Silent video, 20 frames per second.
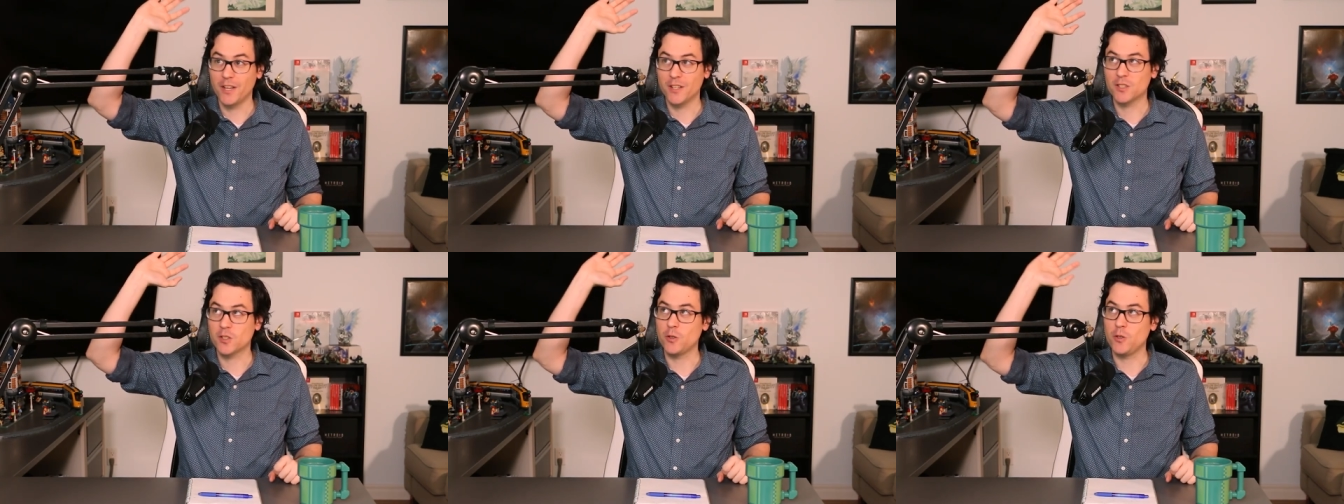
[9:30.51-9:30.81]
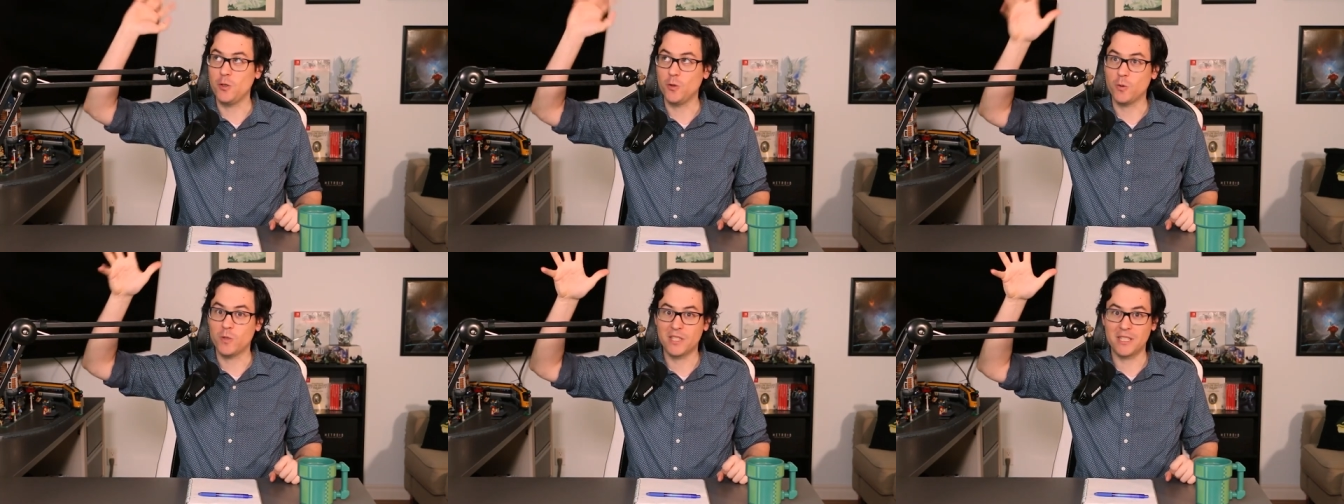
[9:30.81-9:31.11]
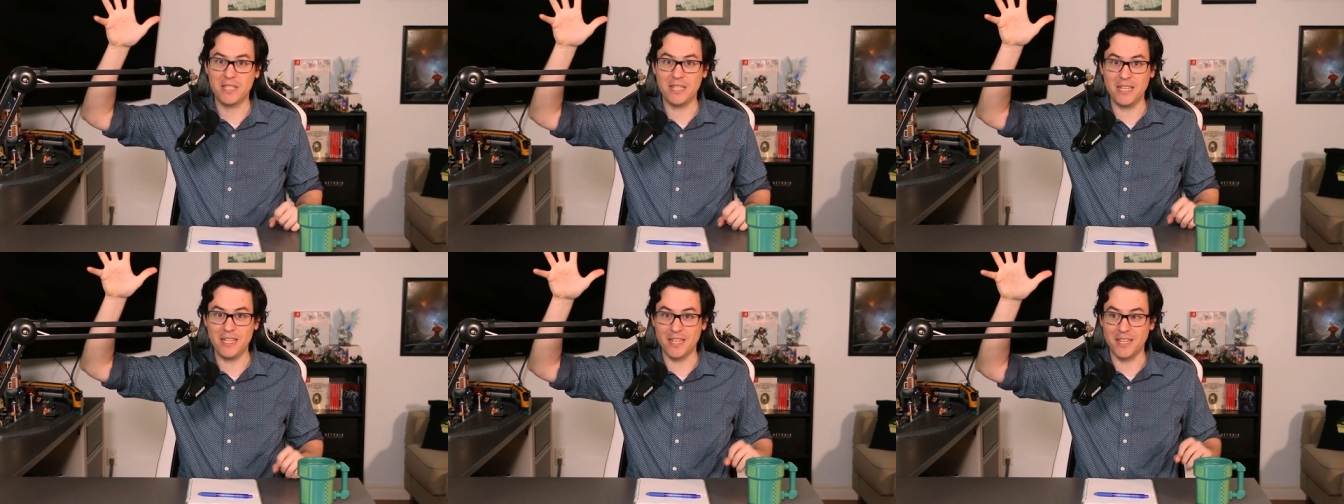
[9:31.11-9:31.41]
so you
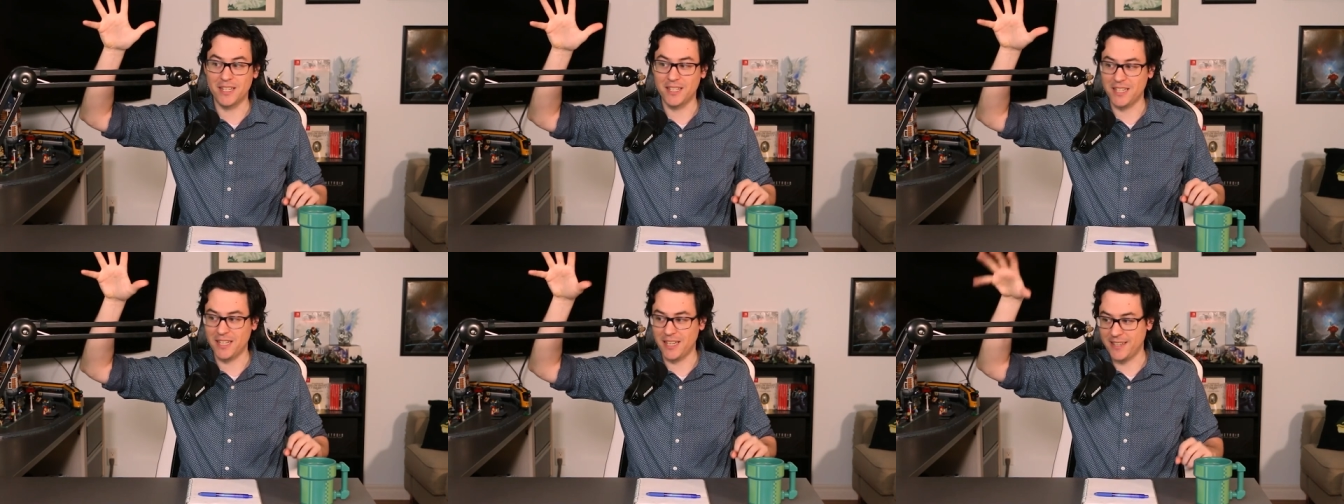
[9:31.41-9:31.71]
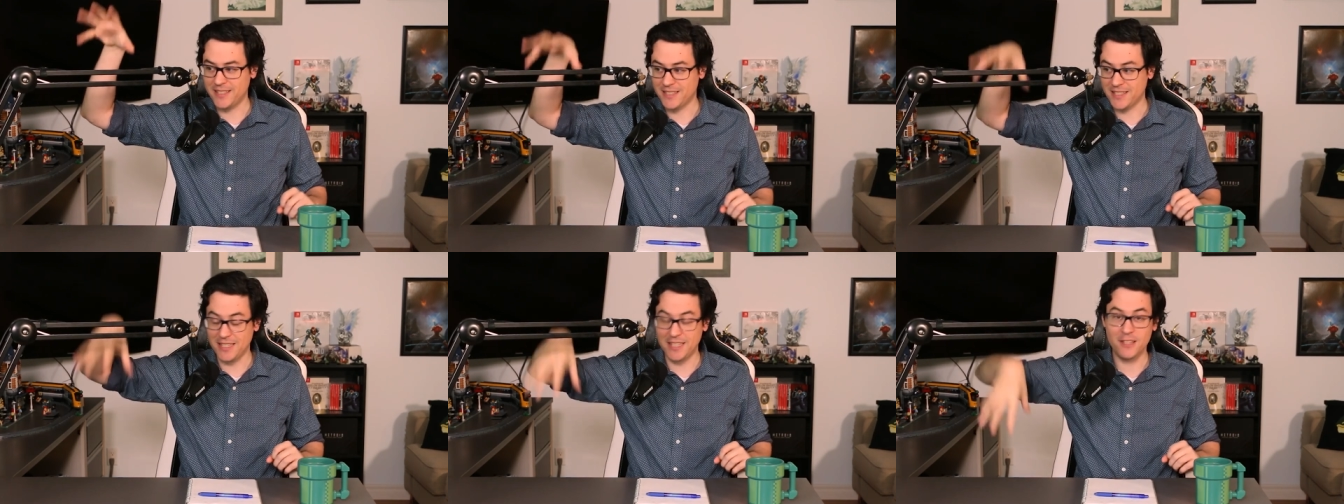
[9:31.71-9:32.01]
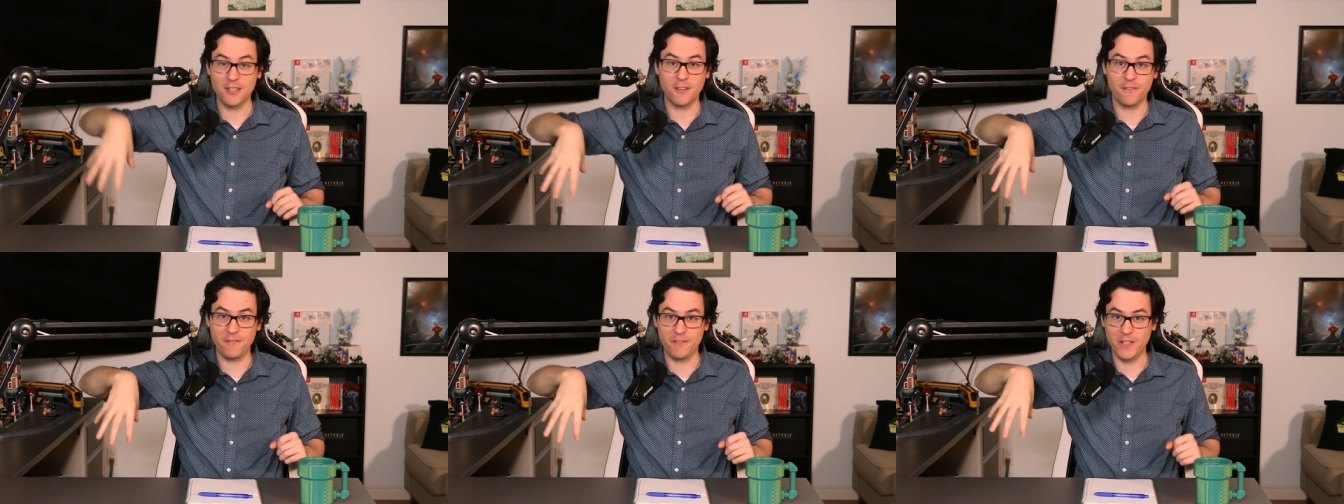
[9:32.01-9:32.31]
see it, it's
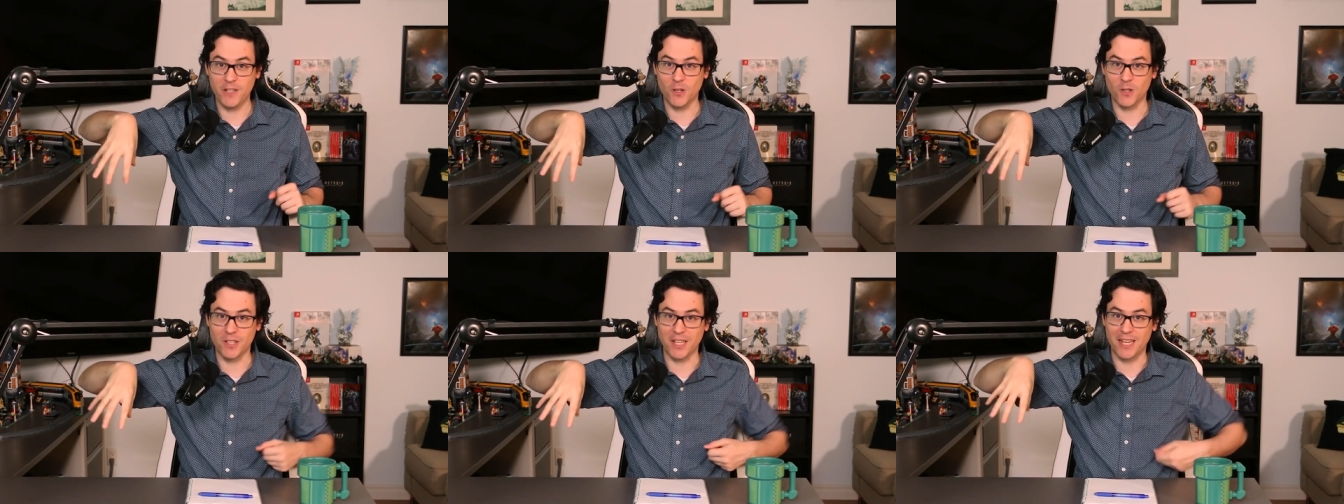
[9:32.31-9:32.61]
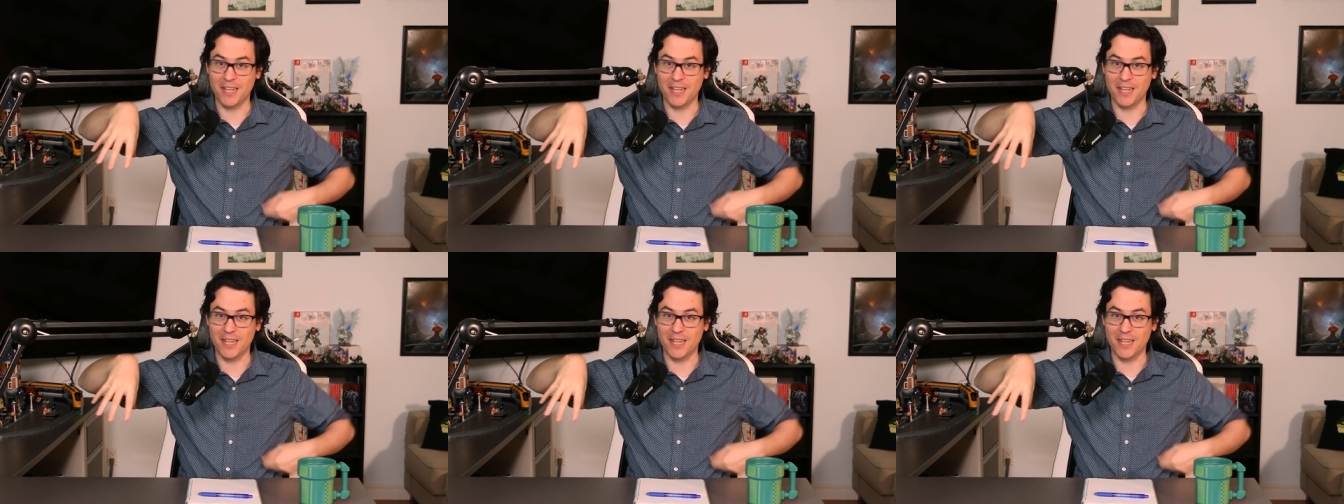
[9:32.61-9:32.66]
in the field,